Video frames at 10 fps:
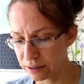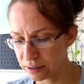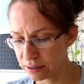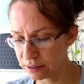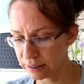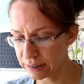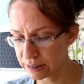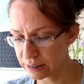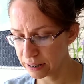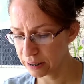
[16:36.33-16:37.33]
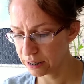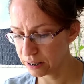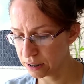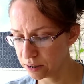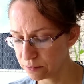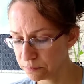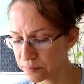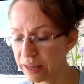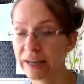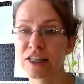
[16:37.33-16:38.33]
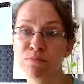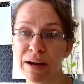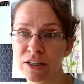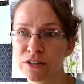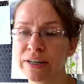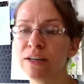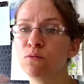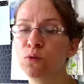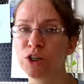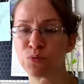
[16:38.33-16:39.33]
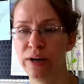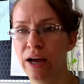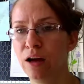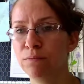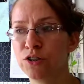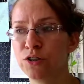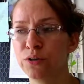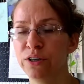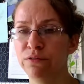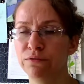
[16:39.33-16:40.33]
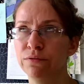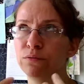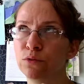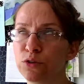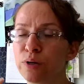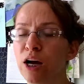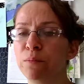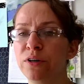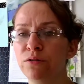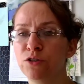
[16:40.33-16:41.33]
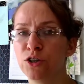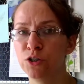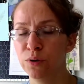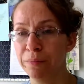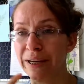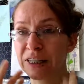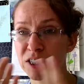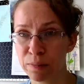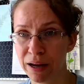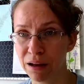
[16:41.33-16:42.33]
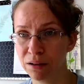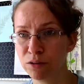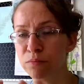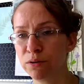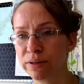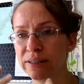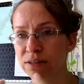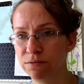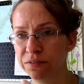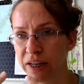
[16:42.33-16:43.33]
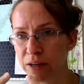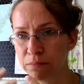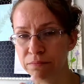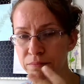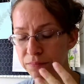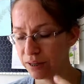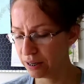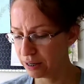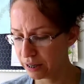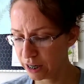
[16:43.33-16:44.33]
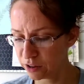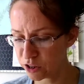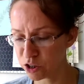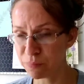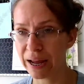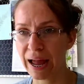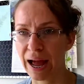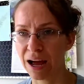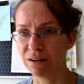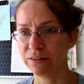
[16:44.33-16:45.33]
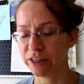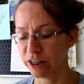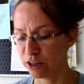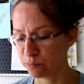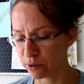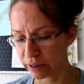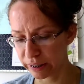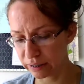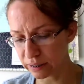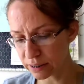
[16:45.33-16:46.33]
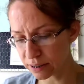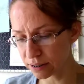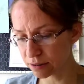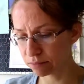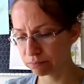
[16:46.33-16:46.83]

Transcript: Let's see. Expectorant, which would help you to expel mucus and phlegm, that you might have in your bronchioles.